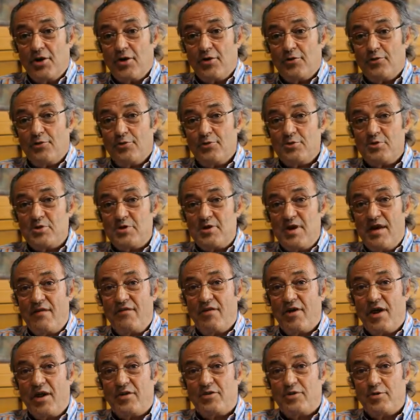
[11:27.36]
who's
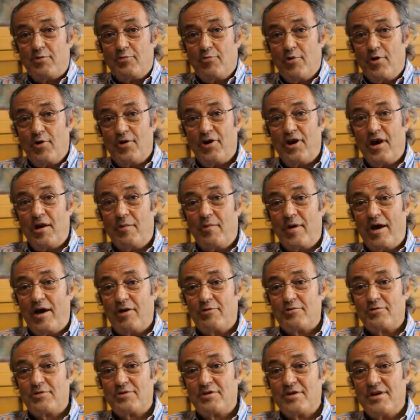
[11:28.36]
never had to worry
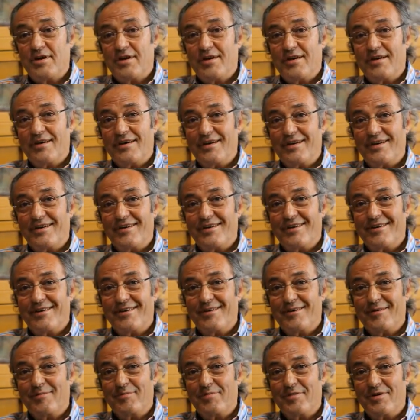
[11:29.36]
about
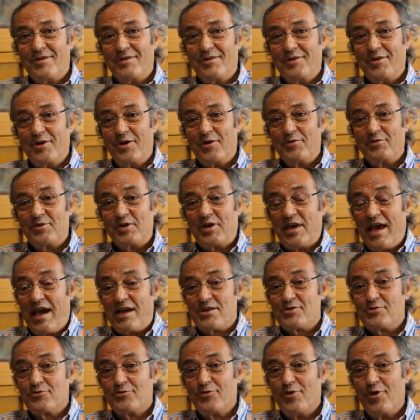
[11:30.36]
the
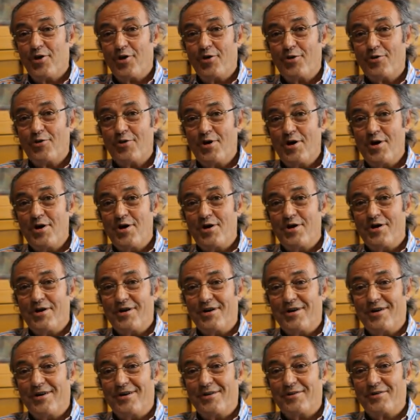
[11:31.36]
cash flow
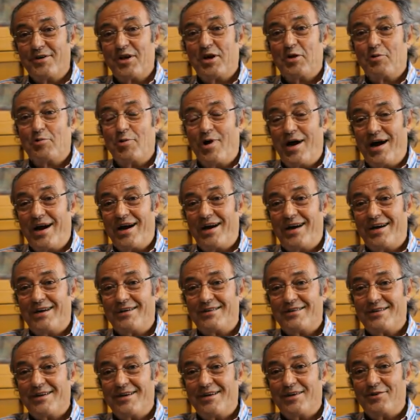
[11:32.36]

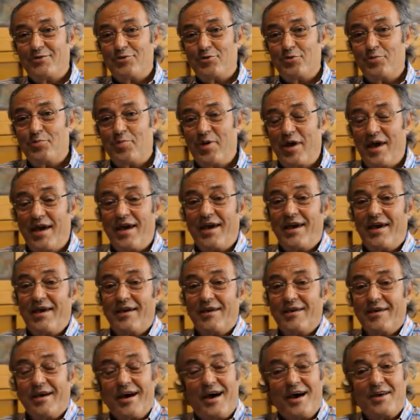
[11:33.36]
required to
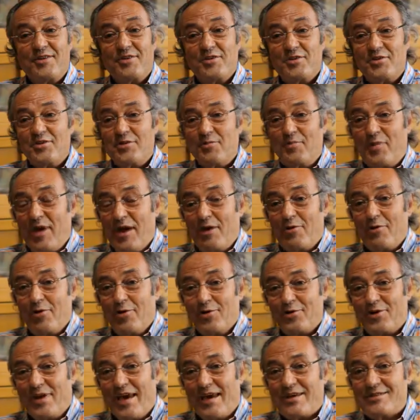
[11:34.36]
pay either the payroll
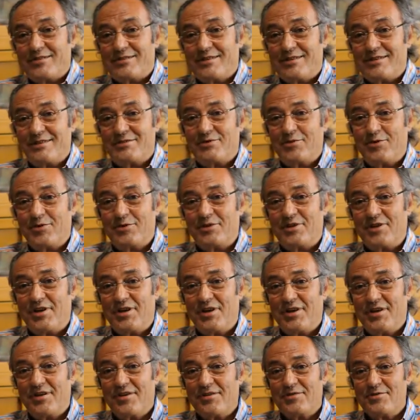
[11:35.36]
taxes or
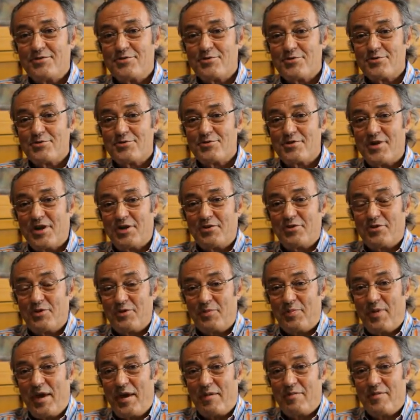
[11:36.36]
the social security
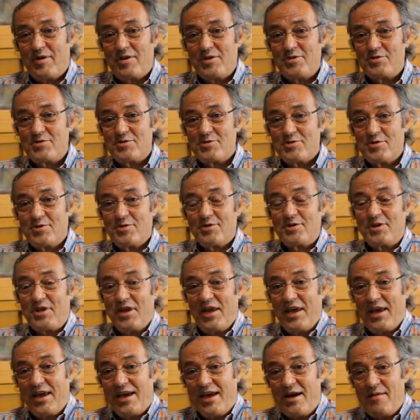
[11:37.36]
payments or the
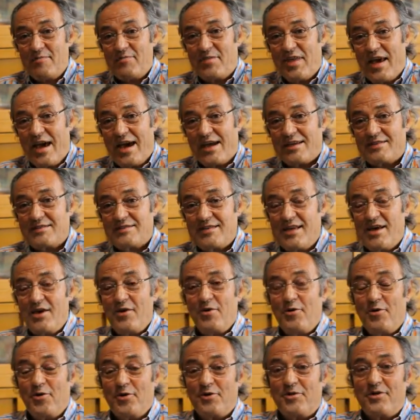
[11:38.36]
income tax
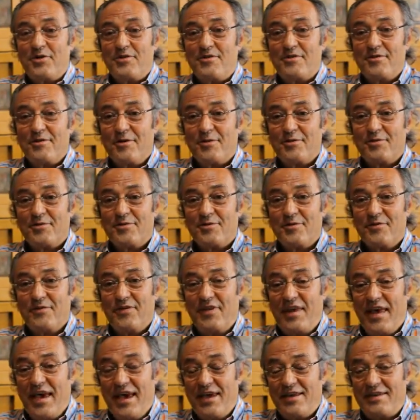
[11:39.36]
or the
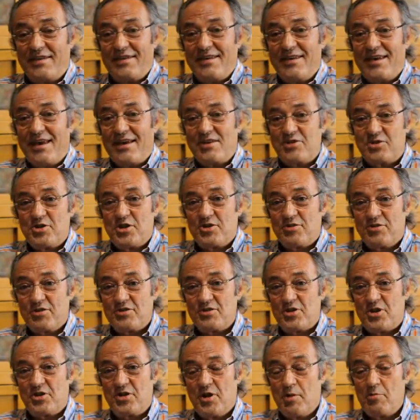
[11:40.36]
VAT, etc.
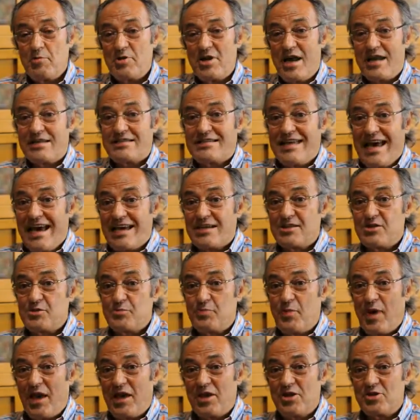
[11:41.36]
So they were not
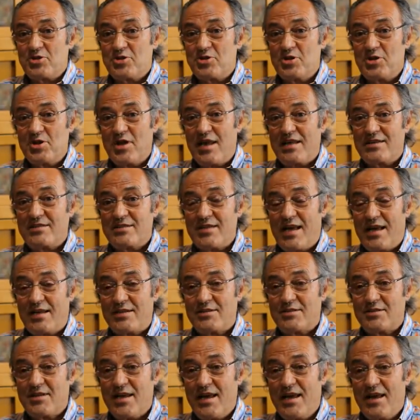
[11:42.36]
taxpayers in that
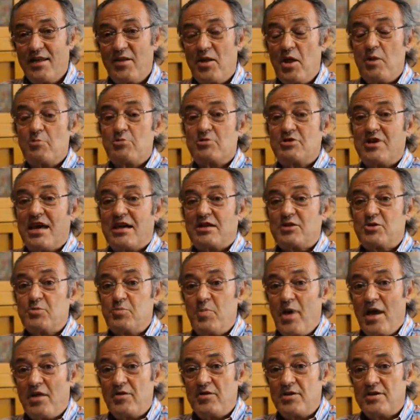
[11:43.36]
sense. They were tax
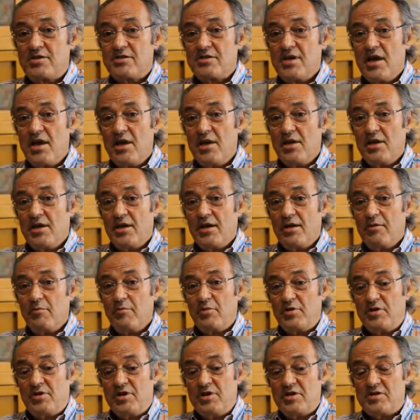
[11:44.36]
spenders.
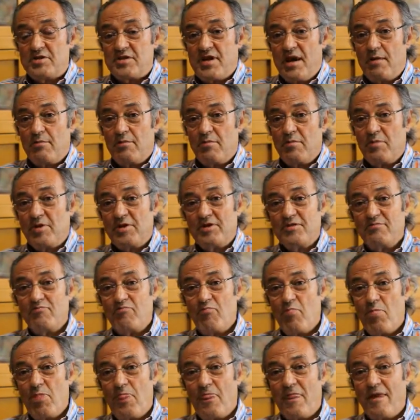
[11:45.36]
With this government,
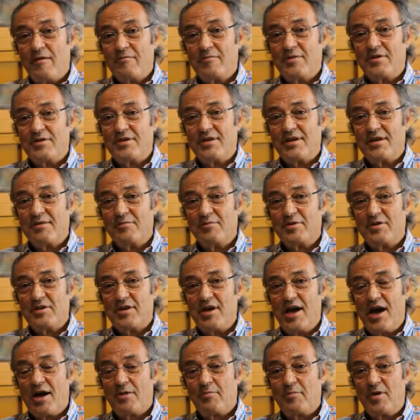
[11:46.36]
with the
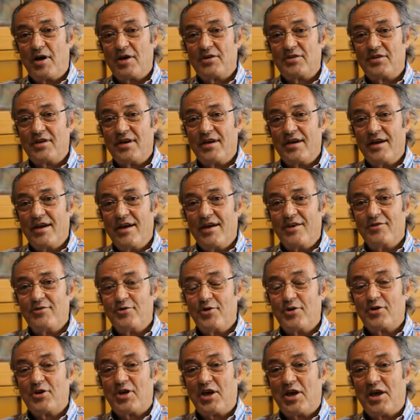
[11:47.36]
AK Party,
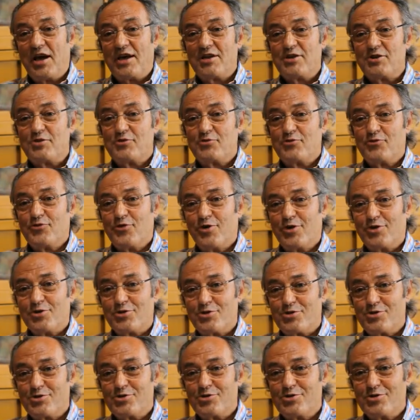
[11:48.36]
Turkey got its
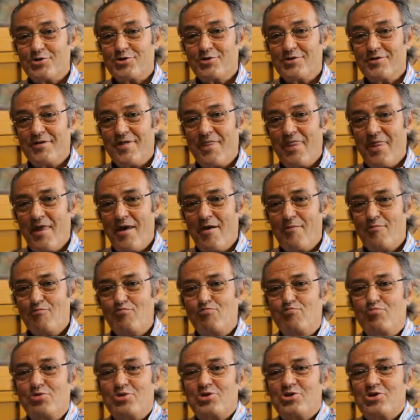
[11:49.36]
first
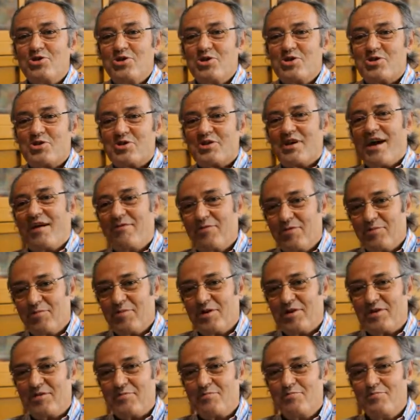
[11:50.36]
business
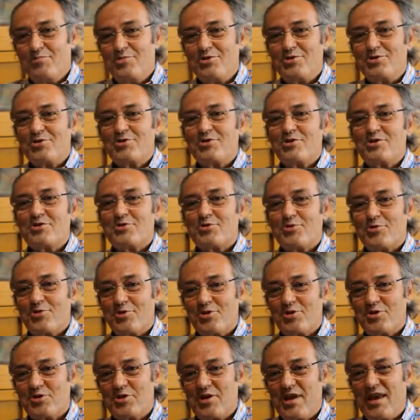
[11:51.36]
government, business
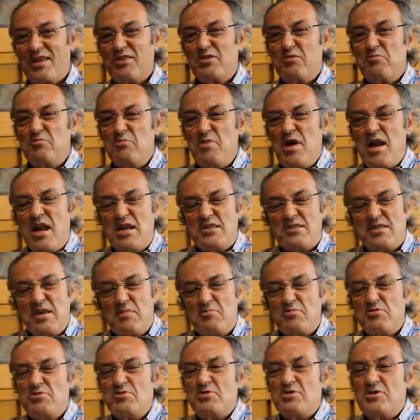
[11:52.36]
originated. When I say
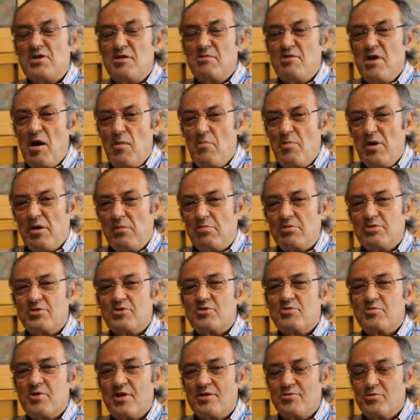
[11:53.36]
business, they were not big business,
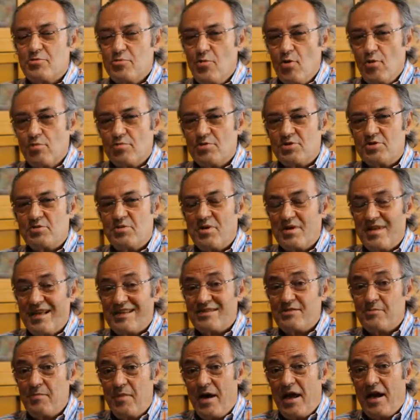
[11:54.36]
they were small business, it
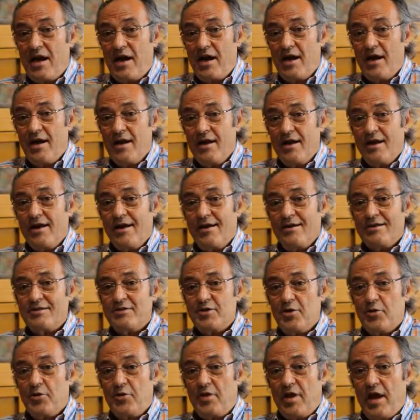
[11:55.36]
doesn't matter.
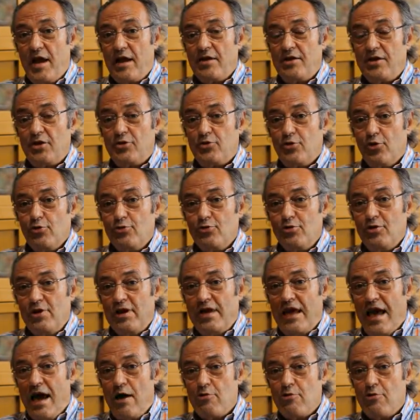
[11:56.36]
So they had a totally